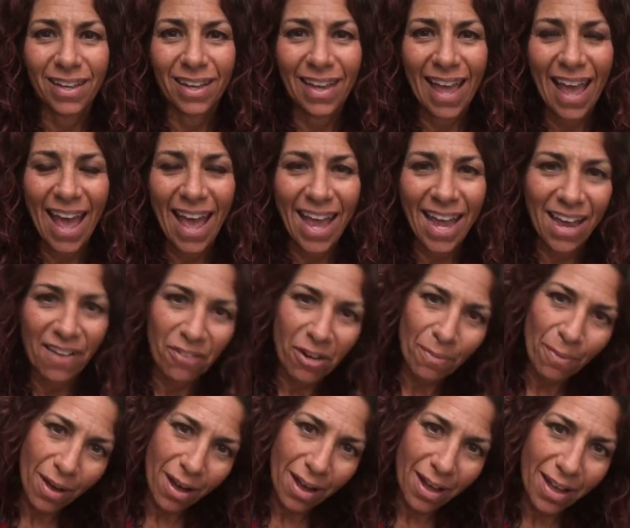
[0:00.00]
Hey
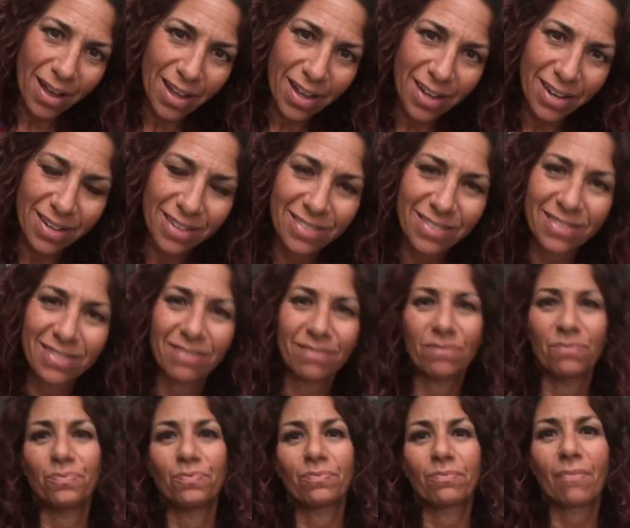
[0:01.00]
everyone,
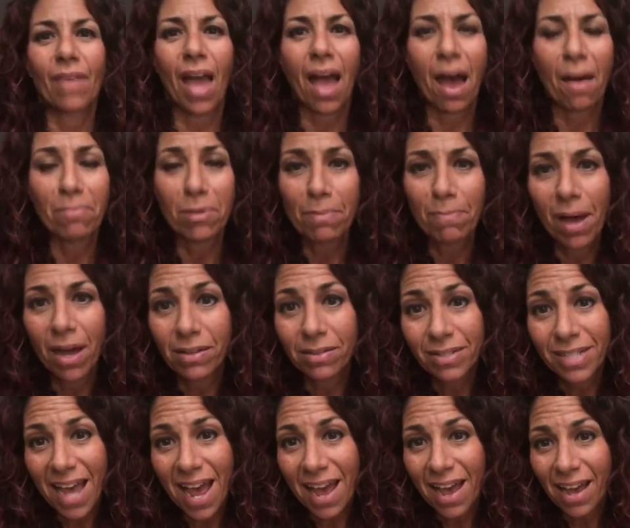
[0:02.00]
happy
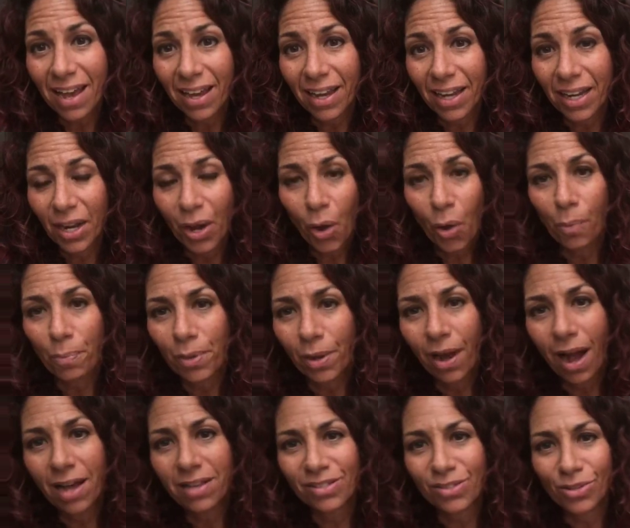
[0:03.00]
Monday. Hope you
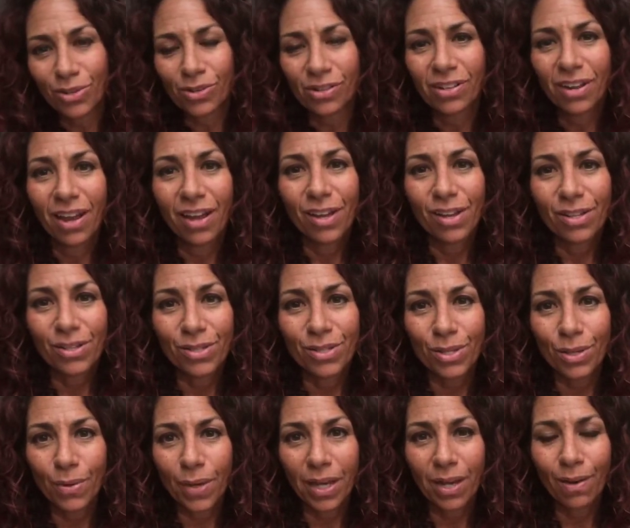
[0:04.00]
guys are
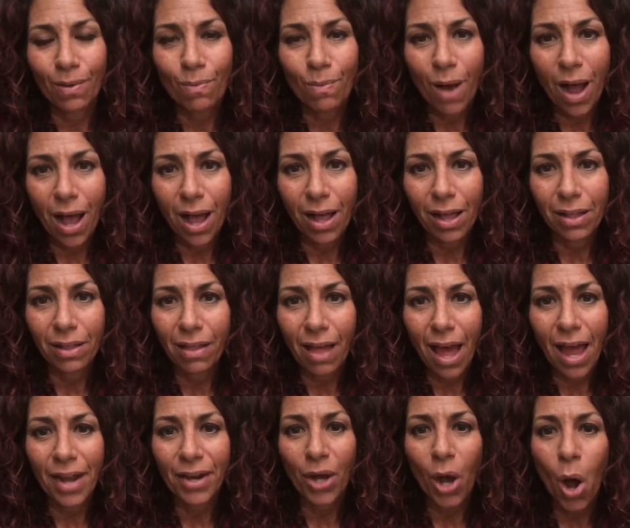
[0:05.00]
doing well
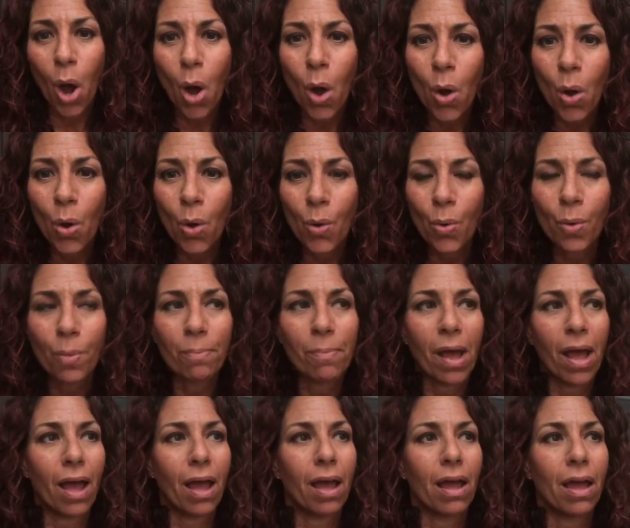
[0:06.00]
at home
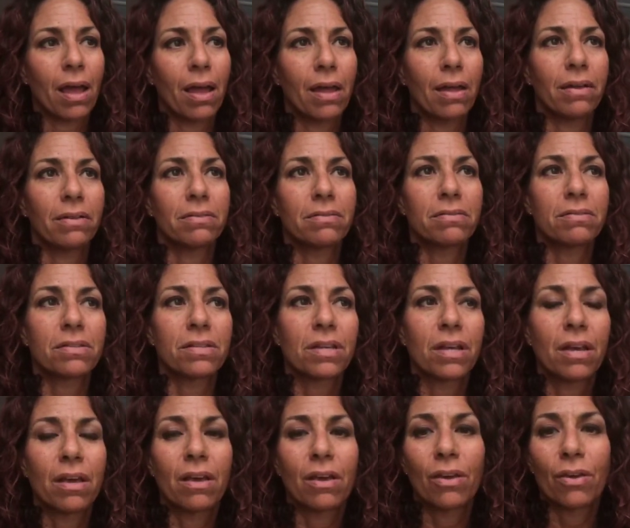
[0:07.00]
and
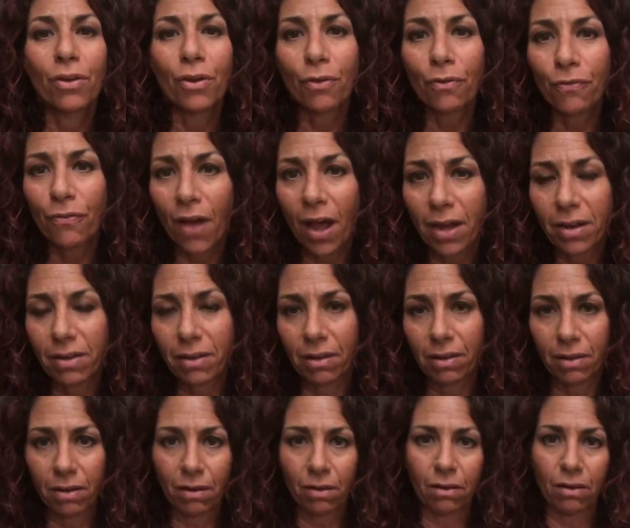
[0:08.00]
you're
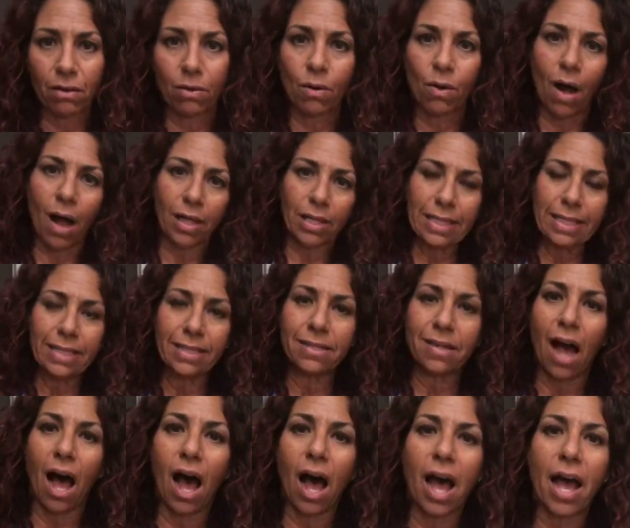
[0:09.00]
finding quality
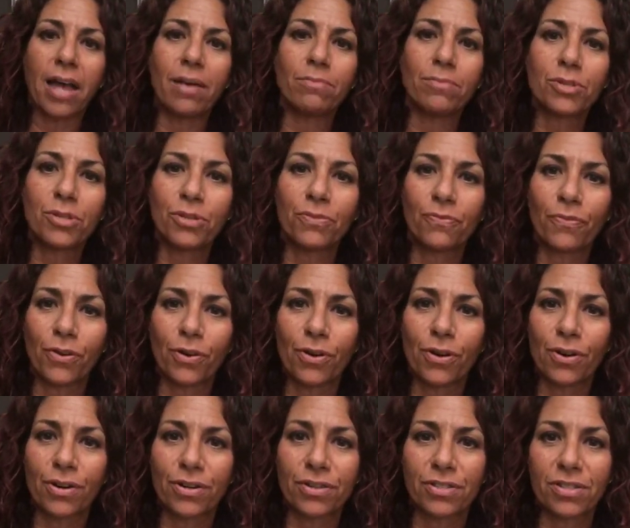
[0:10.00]
time
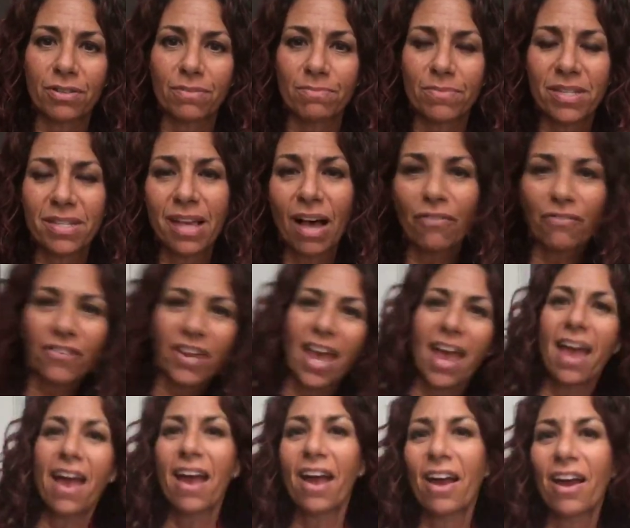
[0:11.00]
for some
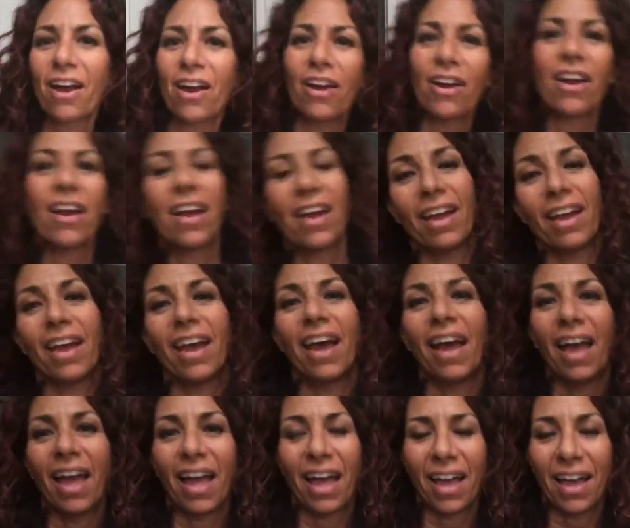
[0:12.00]
self-care
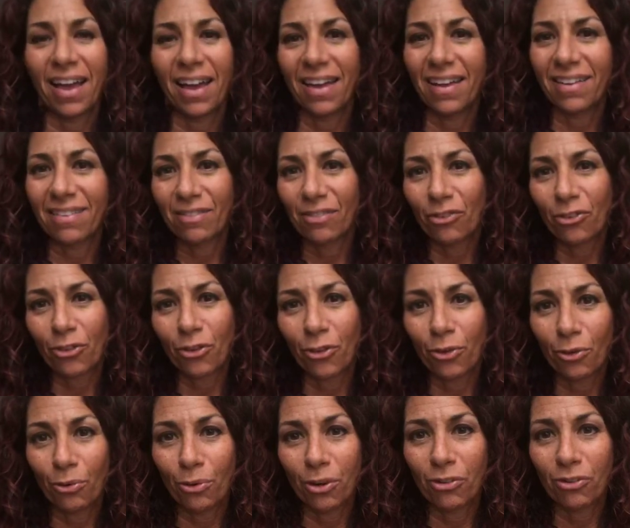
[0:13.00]
and
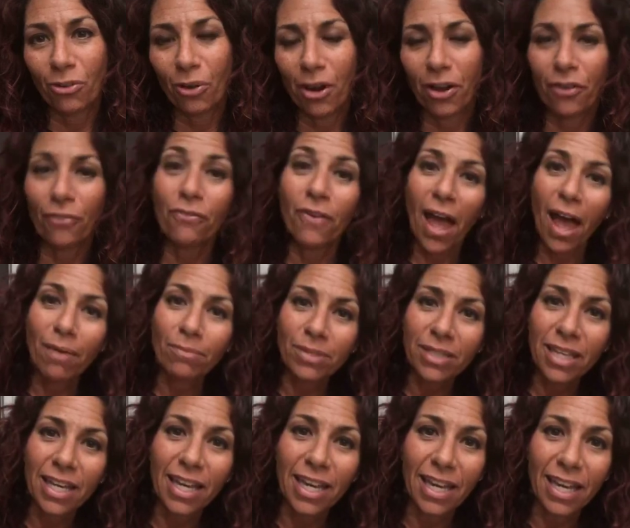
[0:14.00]
to enjoy your
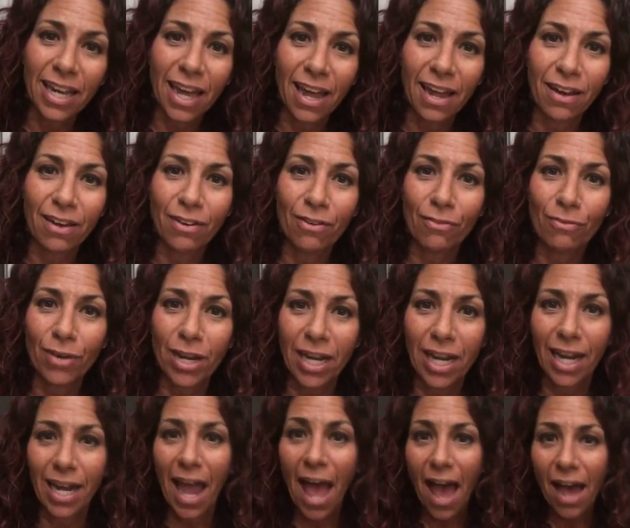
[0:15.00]
family and
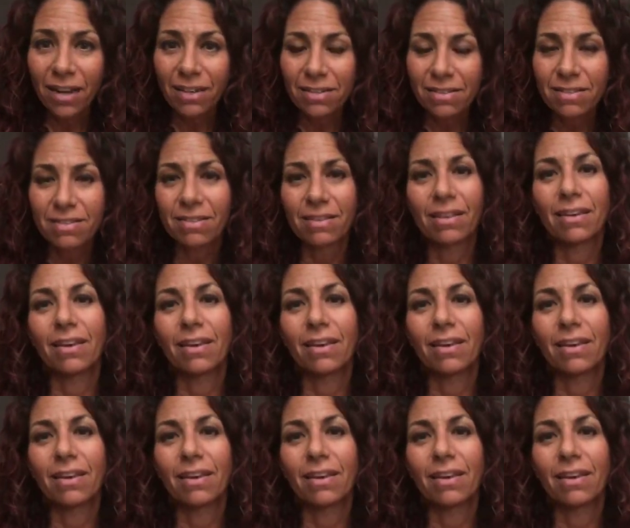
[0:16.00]
reconnect.